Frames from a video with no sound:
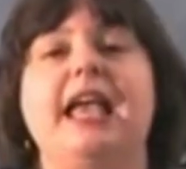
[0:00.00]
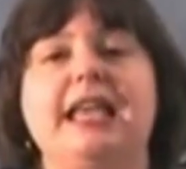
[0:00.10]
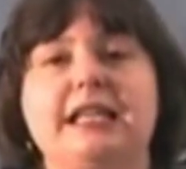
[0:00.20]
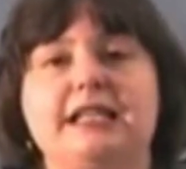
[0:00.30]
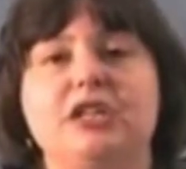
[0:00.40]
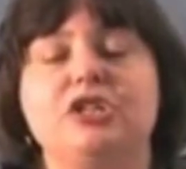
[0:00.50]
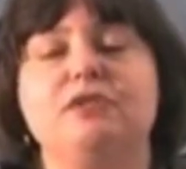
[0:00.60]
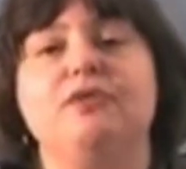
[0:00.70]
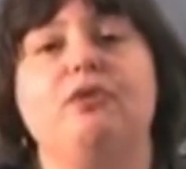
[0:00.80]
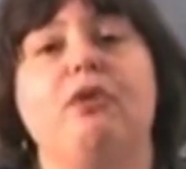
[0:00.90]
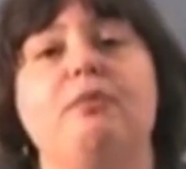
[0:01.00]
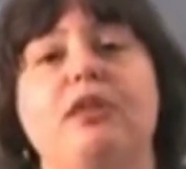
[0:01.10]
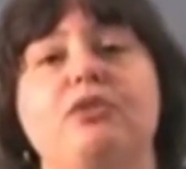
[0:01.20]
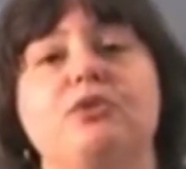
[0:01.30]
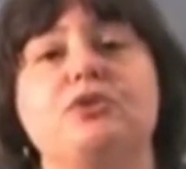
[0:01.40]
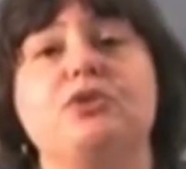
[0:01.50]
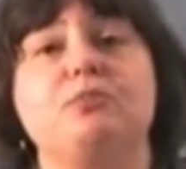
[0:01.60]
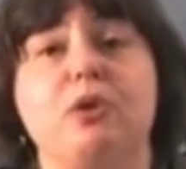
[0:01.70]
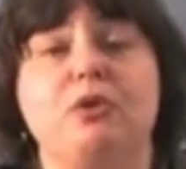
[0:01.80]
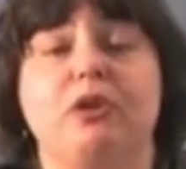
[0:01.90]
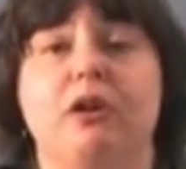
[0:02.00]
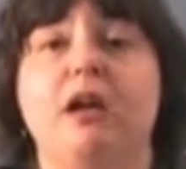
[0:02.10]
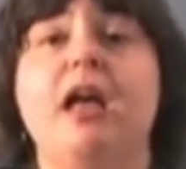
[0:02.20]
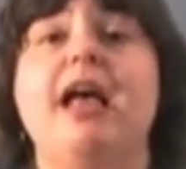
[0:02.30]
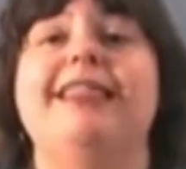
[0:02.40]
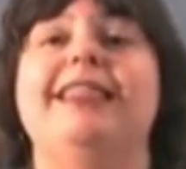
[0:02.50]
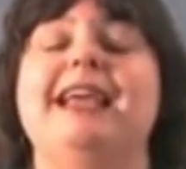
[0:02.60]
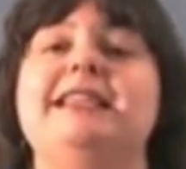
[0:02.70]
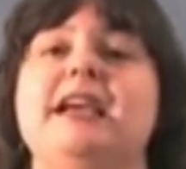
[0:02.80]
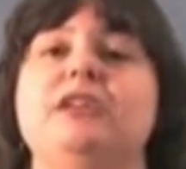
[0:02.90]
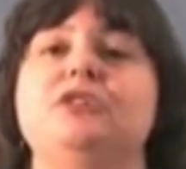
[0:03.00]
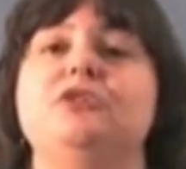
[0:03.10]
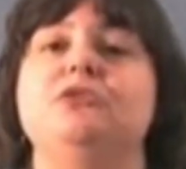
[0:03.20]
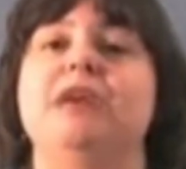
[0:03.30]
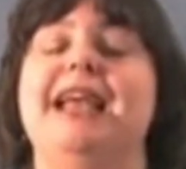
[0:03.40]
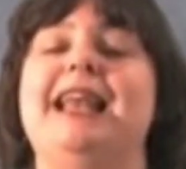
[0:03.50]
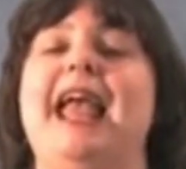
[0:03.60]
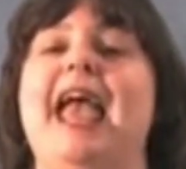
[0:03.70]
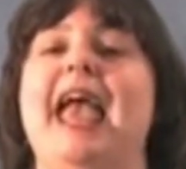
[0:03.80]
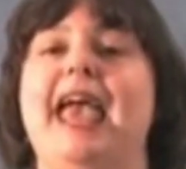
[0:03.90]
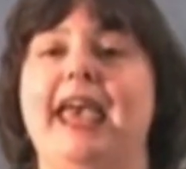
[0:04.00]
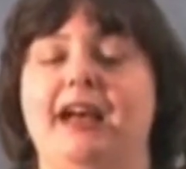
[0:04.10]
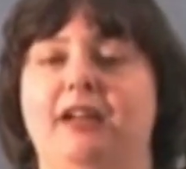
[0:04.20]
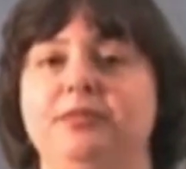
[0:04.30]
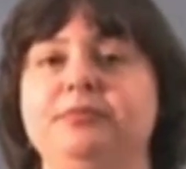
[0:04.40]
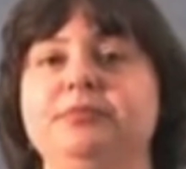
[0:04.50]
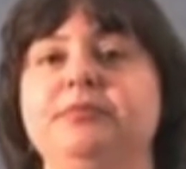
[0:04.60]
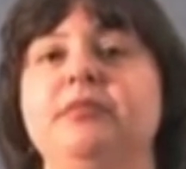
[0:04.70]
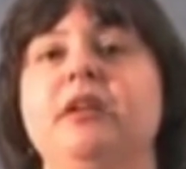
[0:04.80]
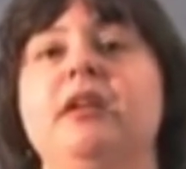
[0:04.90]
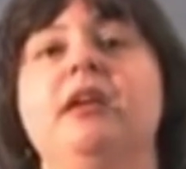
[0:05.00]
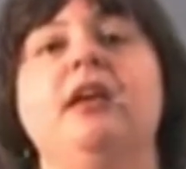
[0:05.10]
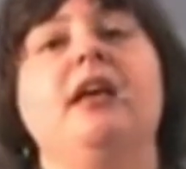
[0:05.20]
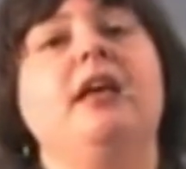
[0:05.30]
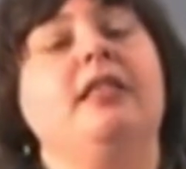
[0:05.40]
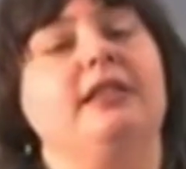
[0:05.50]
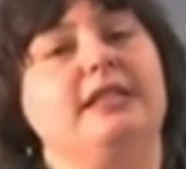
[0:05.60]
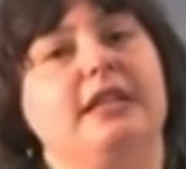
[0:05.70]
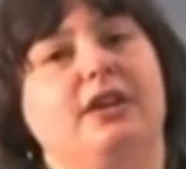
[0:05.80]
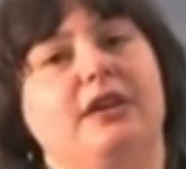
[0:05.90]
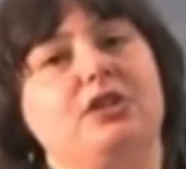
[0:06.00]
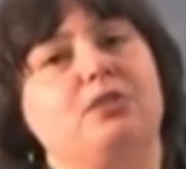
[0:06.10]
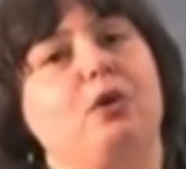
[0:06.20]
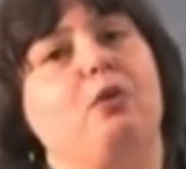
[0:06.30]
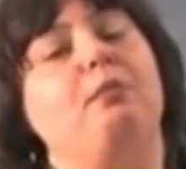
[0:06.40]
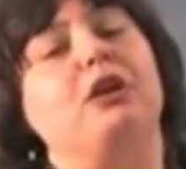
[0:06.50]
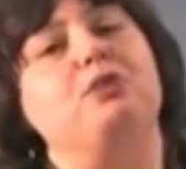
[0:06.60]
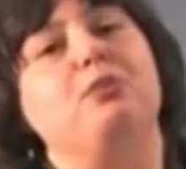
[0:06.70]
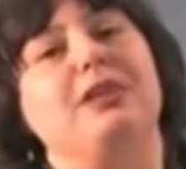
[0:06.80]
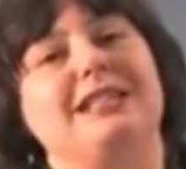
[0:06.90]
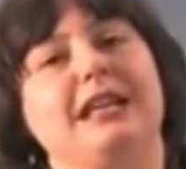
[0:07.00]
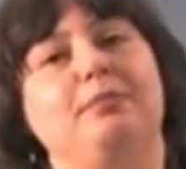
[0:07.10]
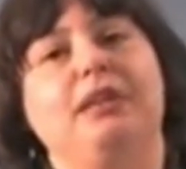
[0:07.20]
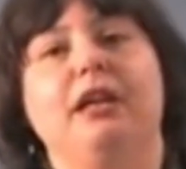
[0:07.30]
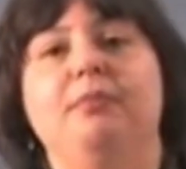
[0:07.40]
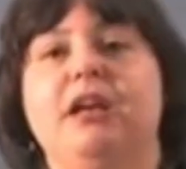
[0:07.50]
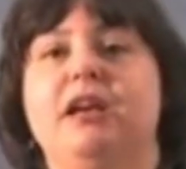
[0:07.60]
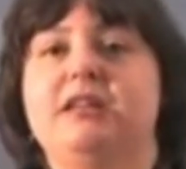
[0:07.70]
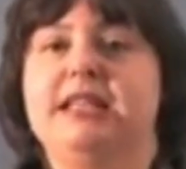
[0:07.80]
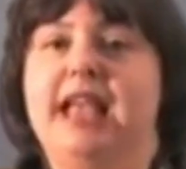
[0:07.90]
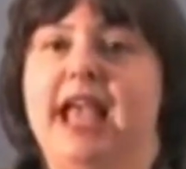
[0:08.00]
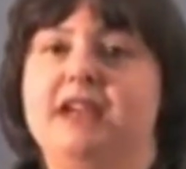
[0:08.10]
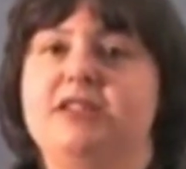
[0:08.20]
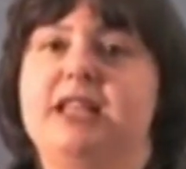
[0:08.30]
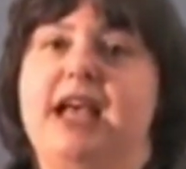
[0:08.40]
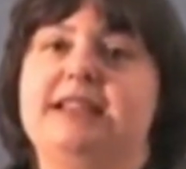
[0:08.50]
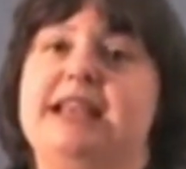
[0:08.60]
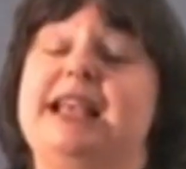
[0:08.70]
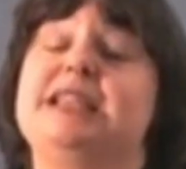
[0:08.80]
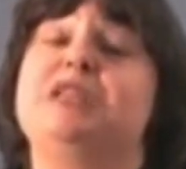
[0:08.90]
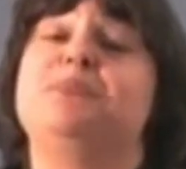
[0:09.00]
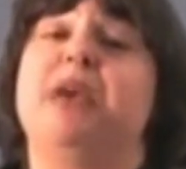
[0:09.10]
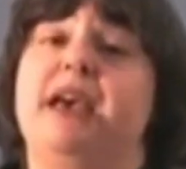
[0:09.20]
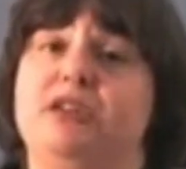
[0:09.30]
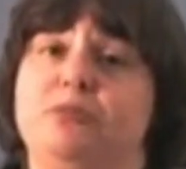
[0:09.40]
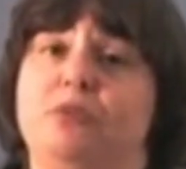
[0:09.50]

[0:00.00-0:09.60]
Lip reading: In addition, for a menthol smoker, they tend to inhale the cigarette smoke much more deeply because the air sacs expand